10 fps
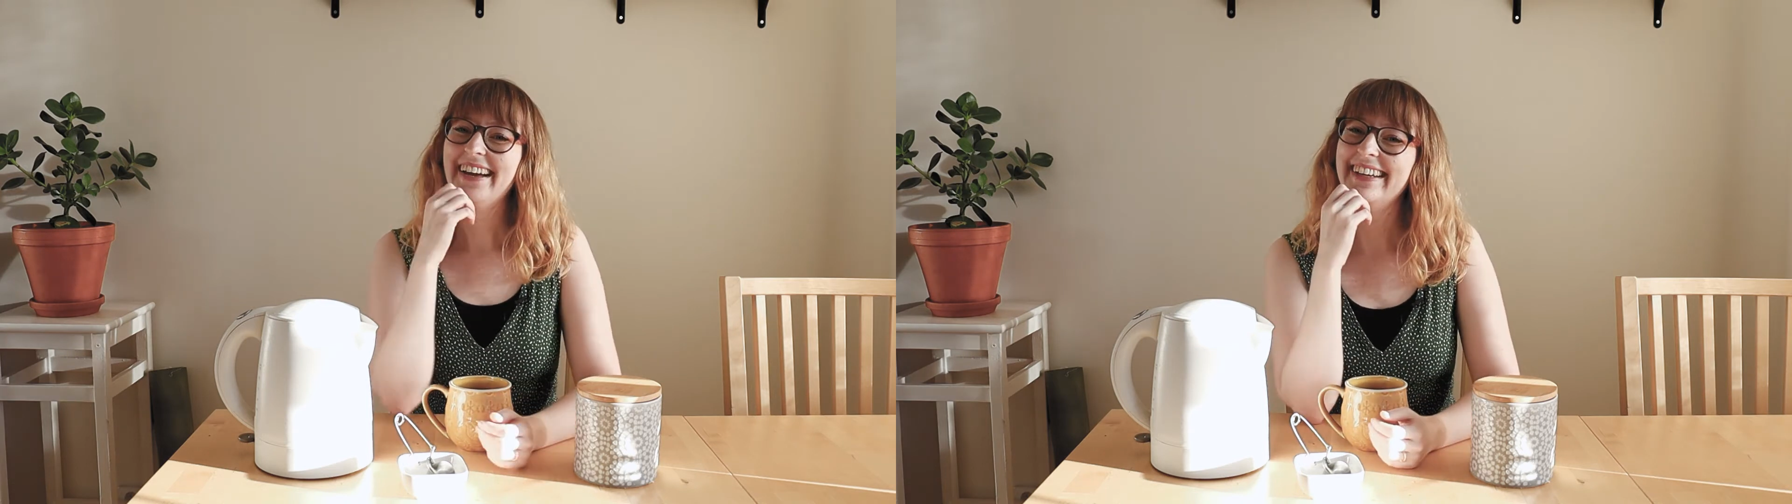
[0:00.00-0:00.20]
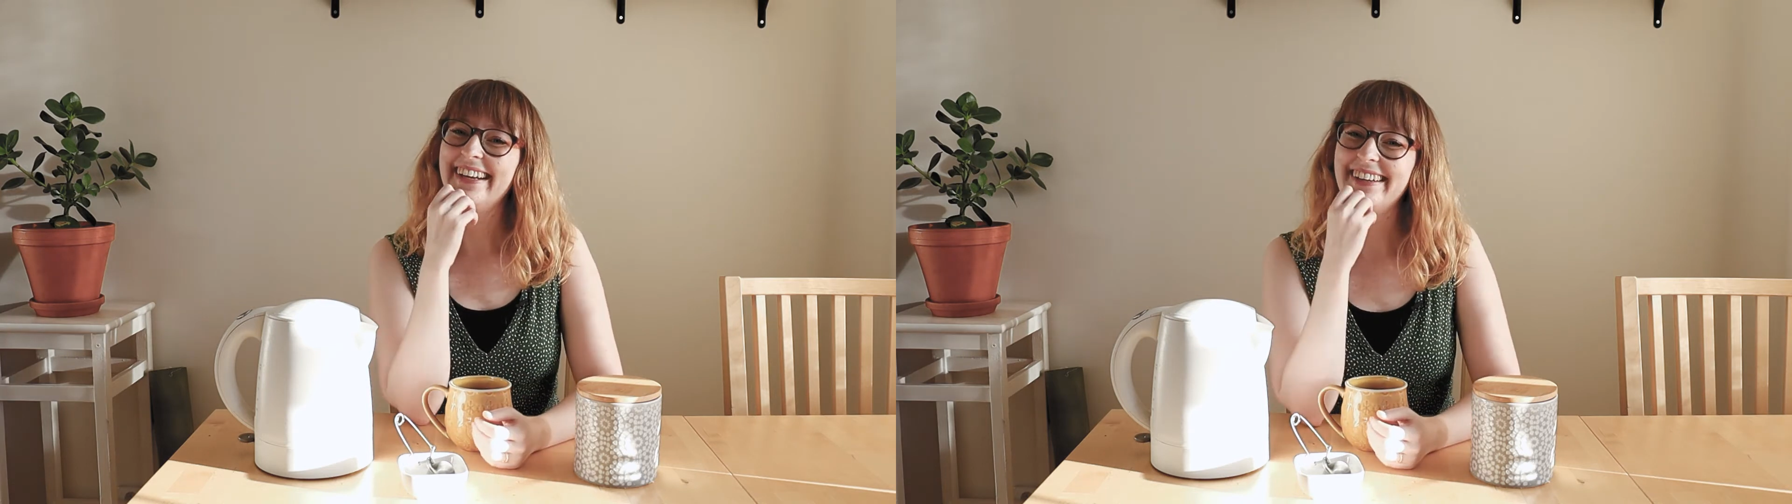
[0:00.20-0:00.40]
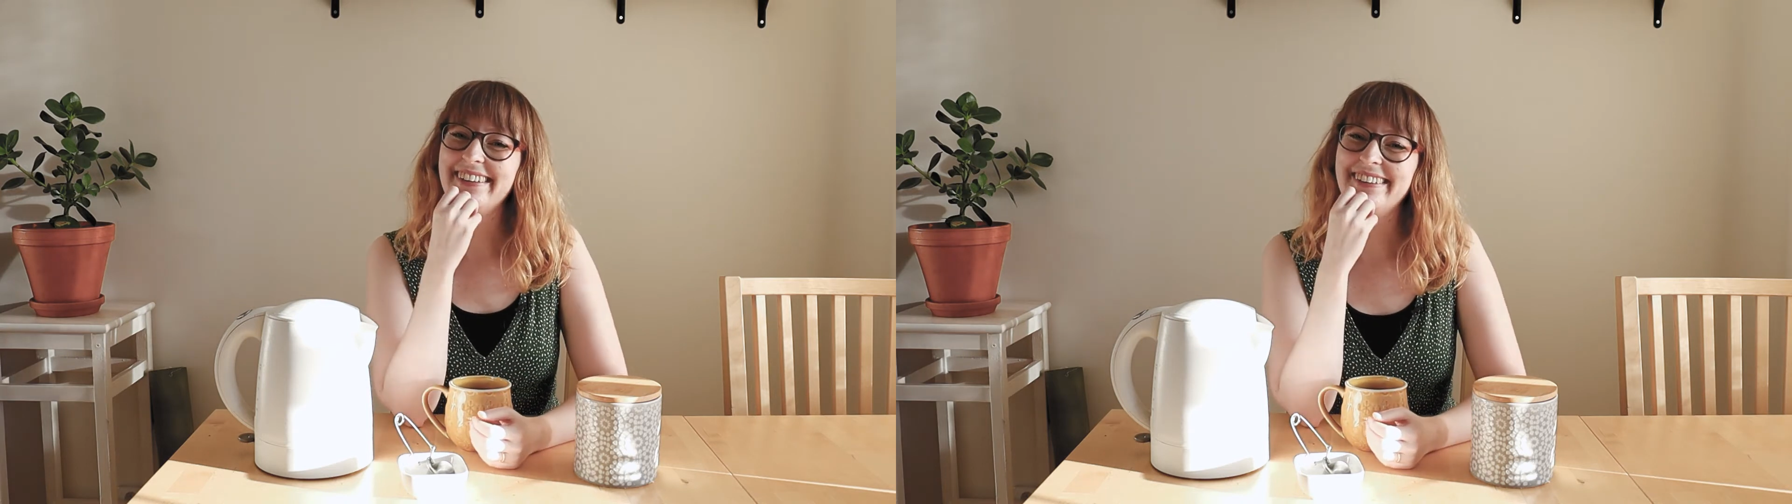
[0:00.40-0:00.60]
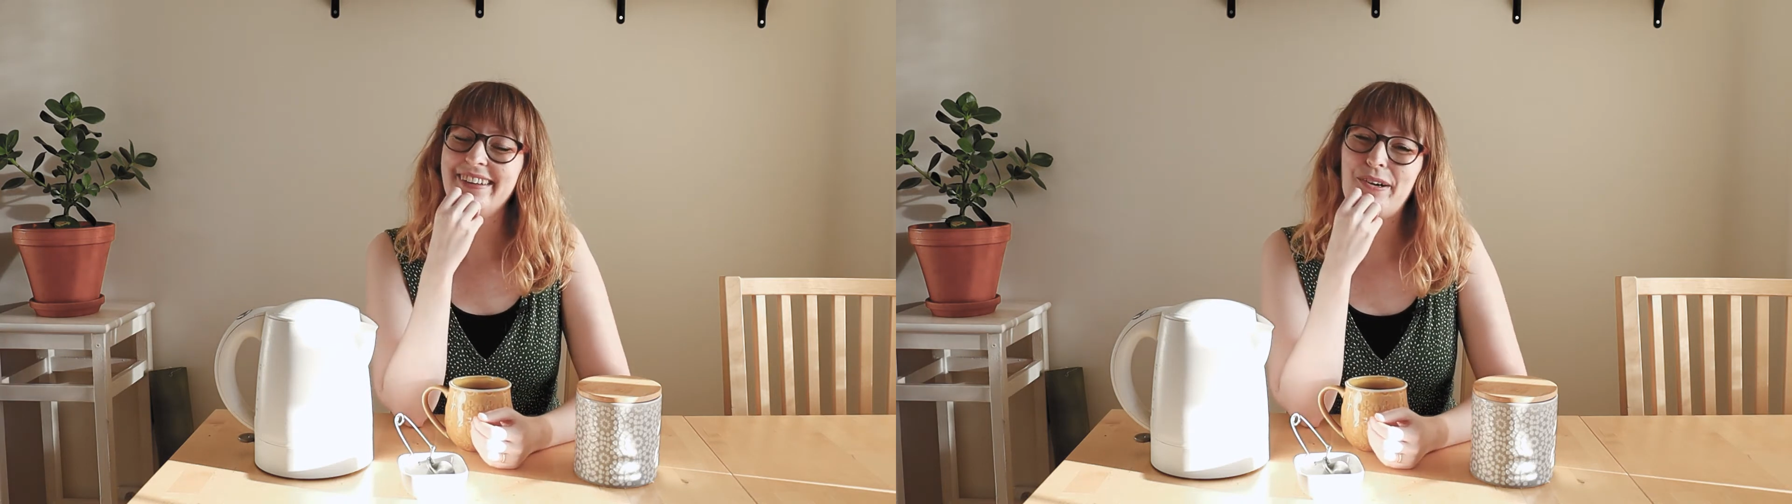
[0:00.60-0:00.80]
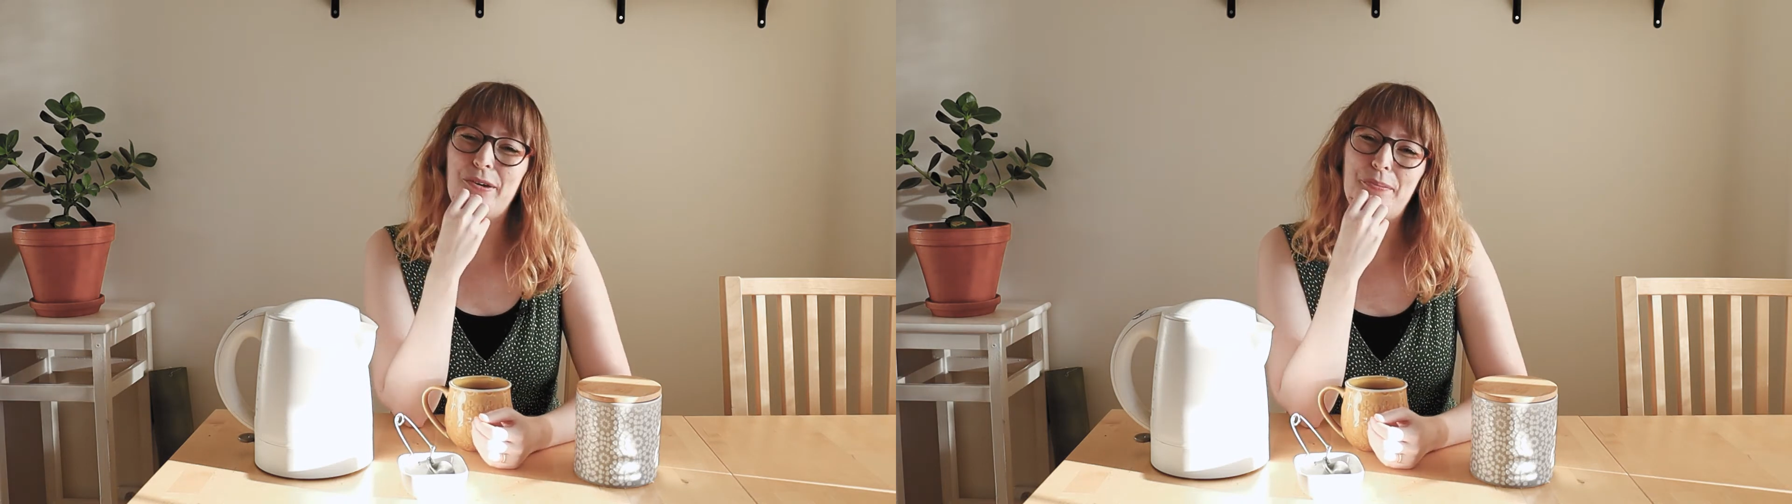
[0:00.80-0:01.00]
there.
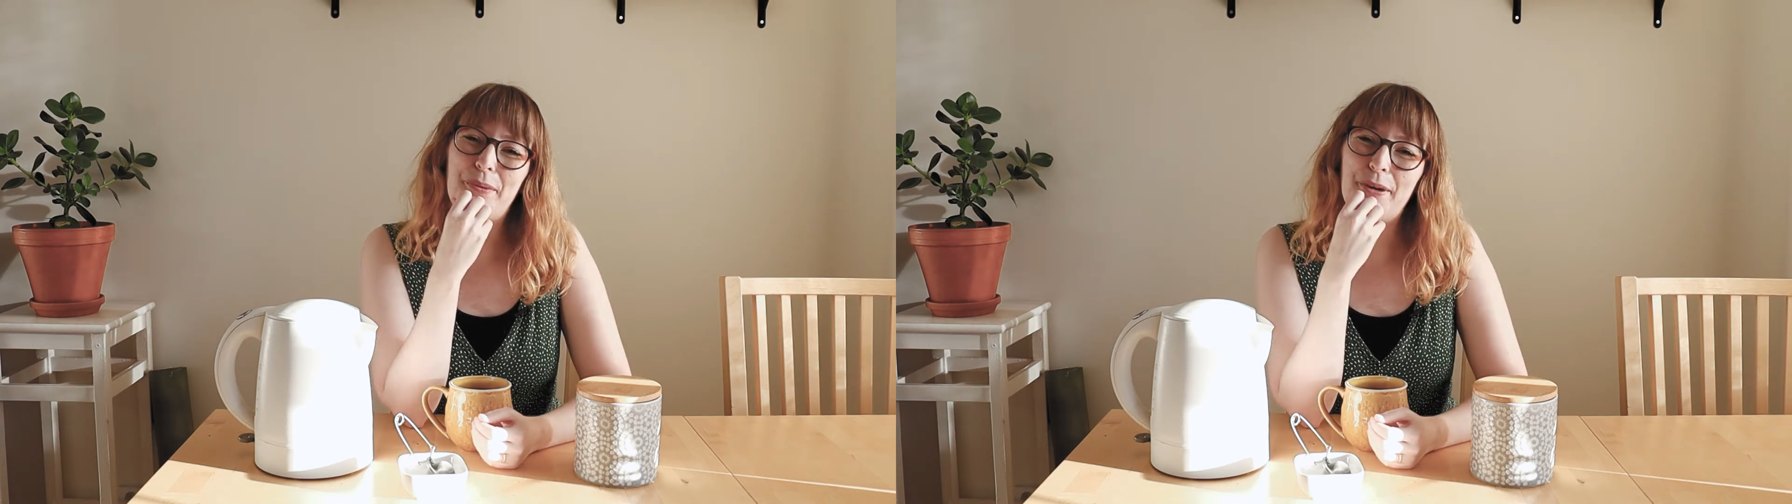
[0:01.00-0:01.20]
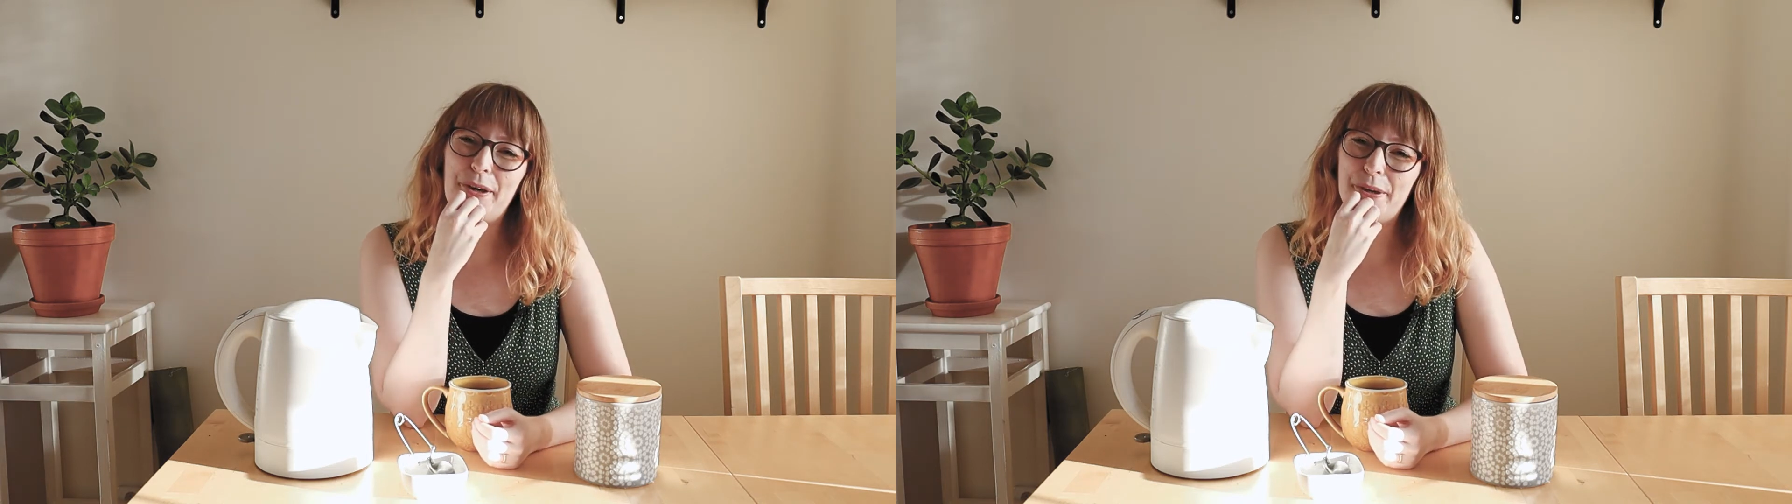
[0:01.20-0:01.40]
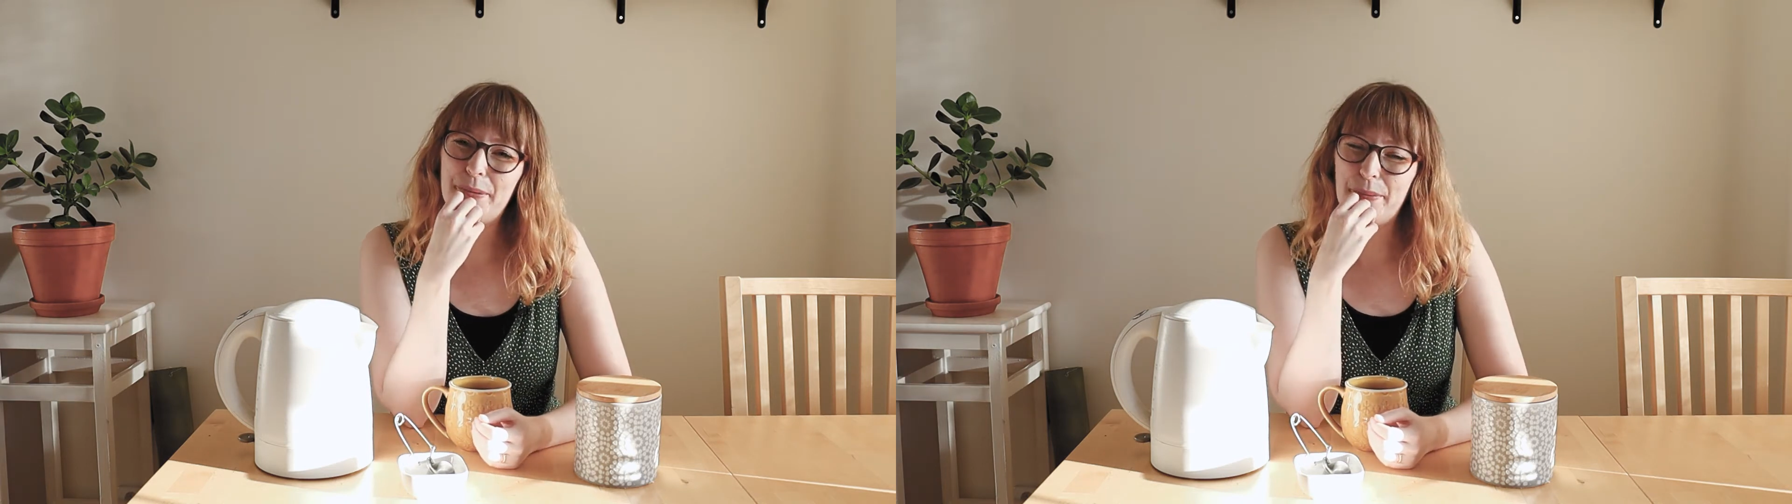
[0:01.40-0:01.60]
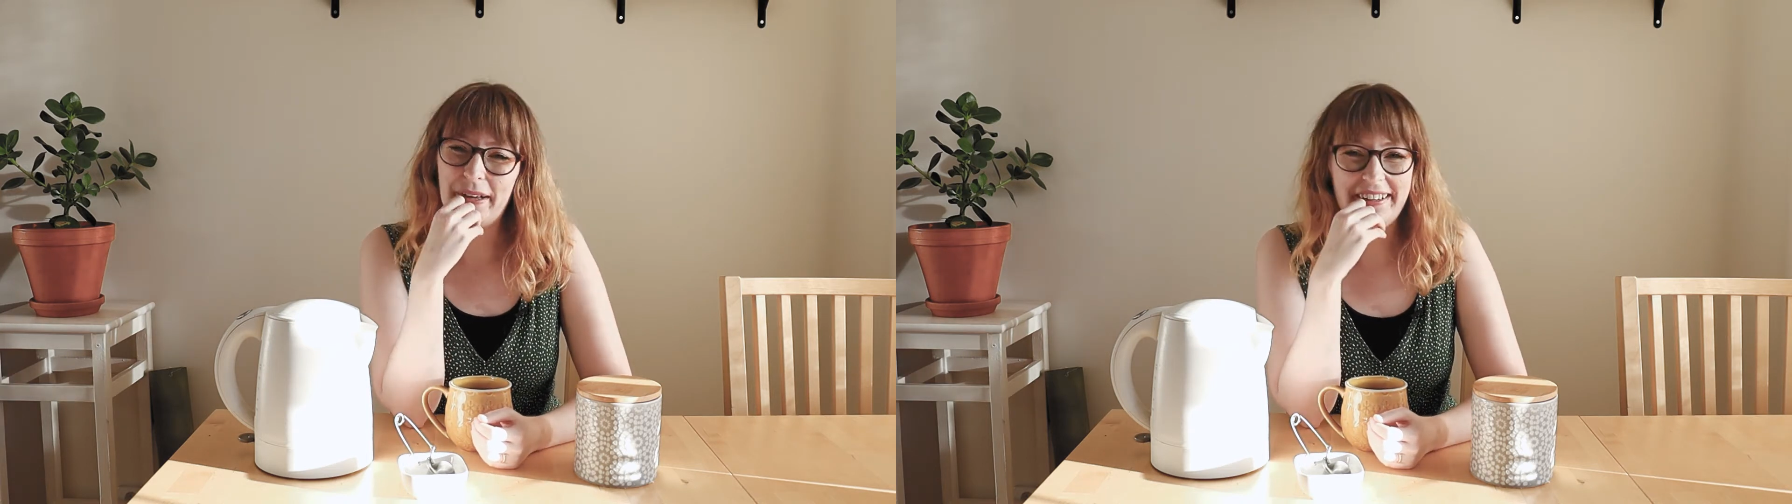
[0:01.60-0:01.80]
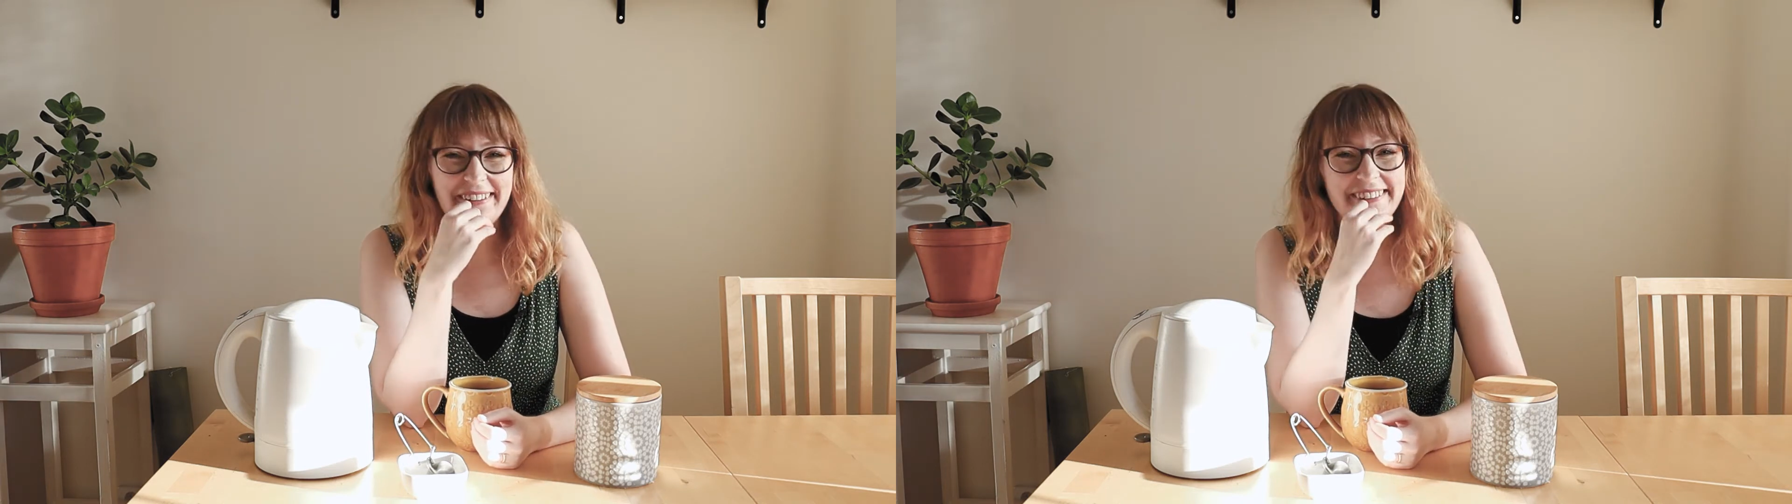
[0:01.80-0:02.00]
I hope you're all
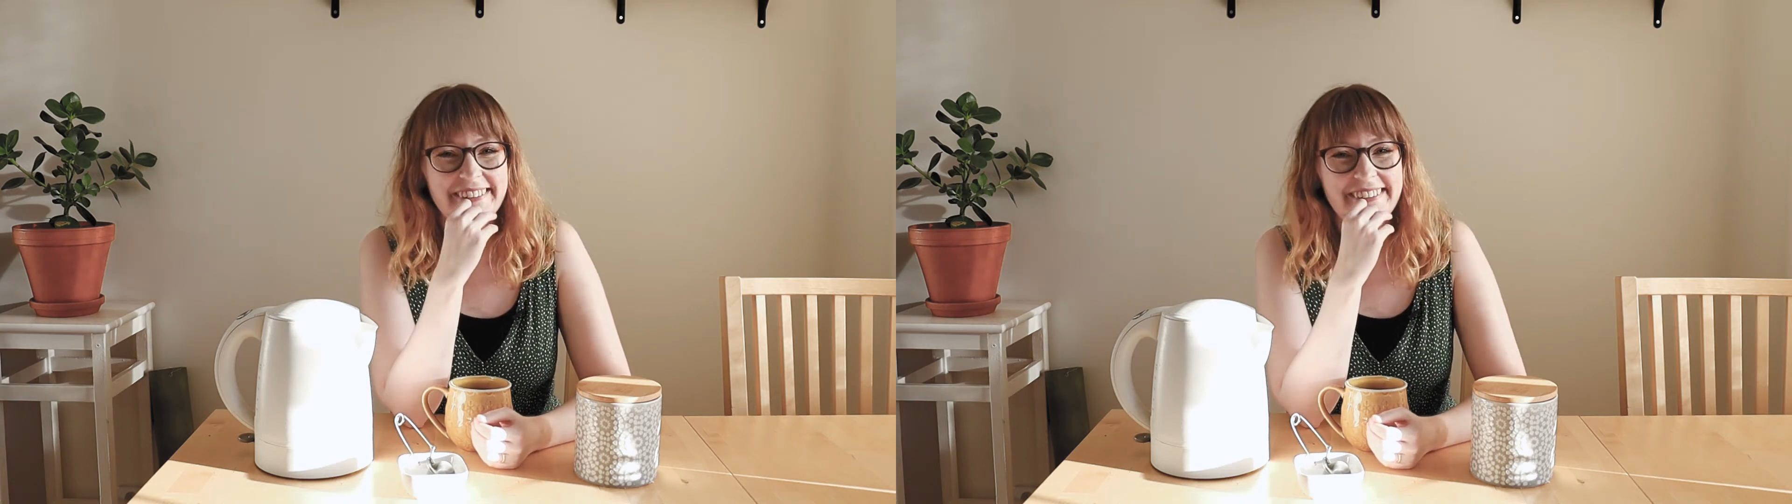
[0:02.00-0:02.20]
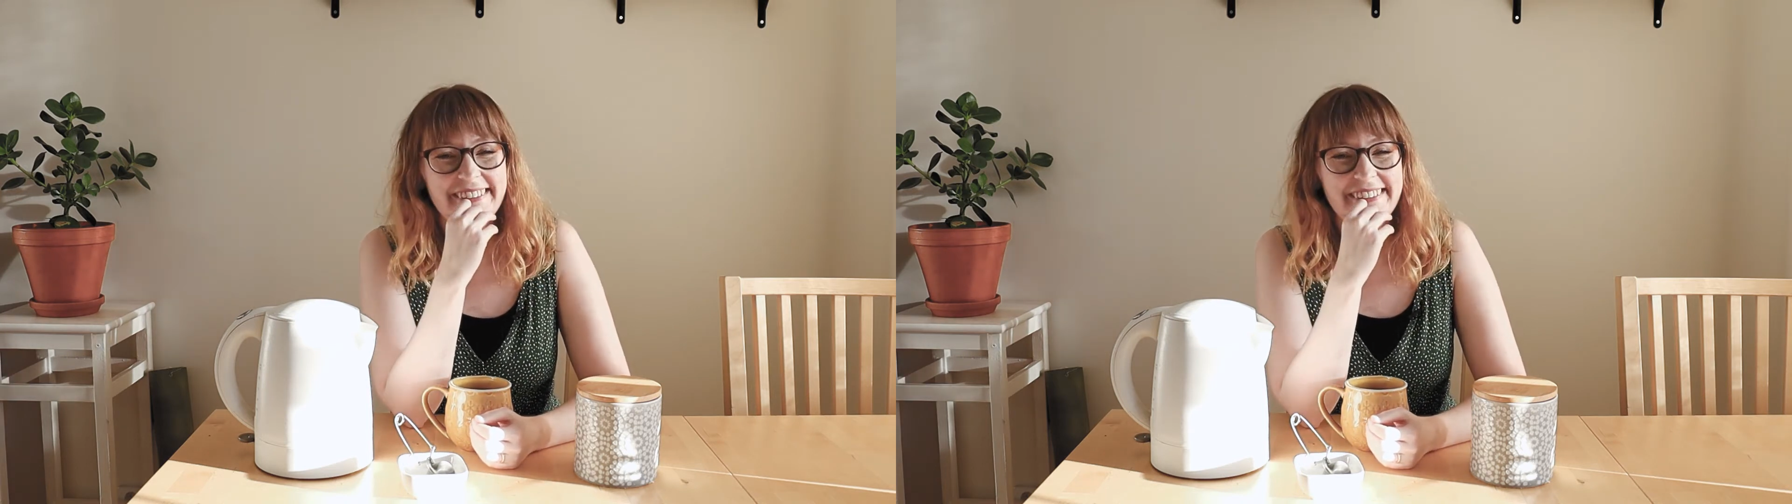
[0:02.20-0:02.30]
well.